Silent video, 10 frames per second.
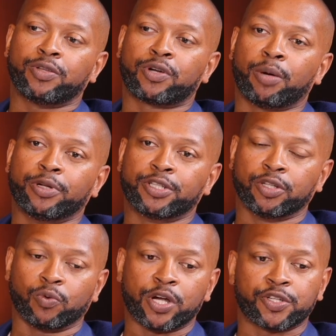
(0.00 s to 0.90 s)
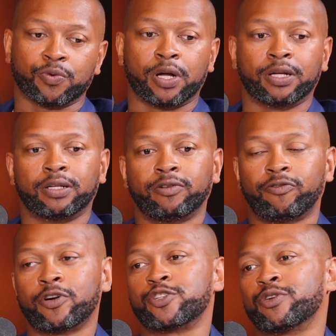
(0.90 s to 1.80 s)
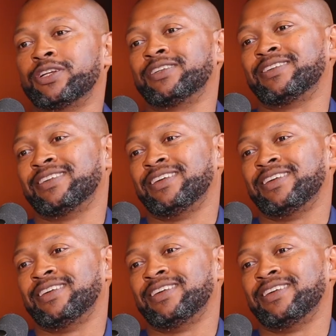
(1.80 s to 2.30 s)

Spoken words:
you coming into the restaurant frustrated